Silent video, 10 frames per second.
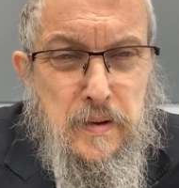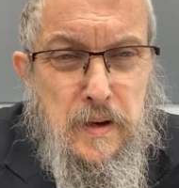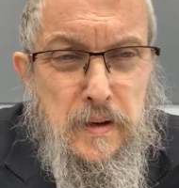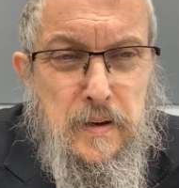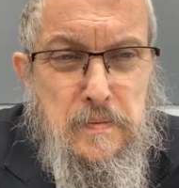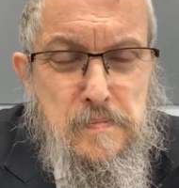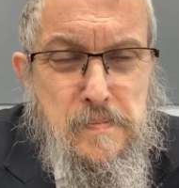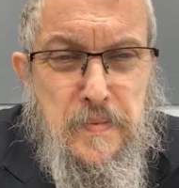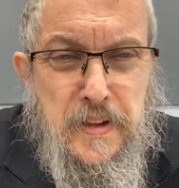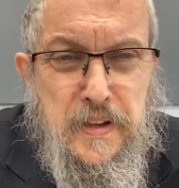um,
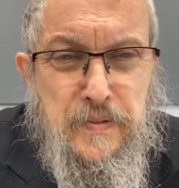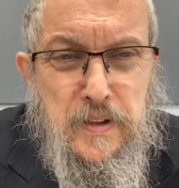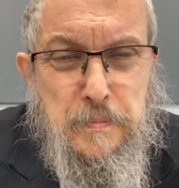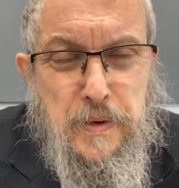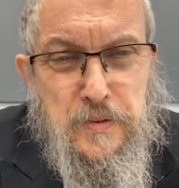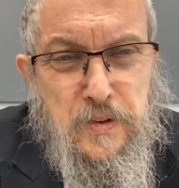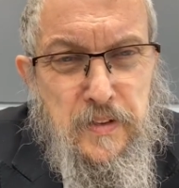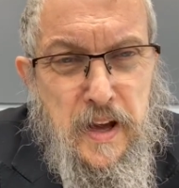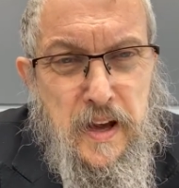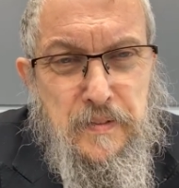the evil impulse that
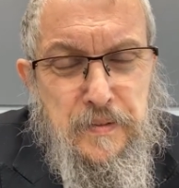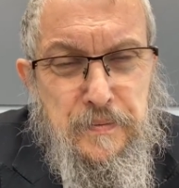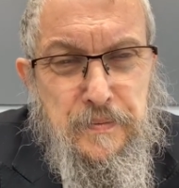they have,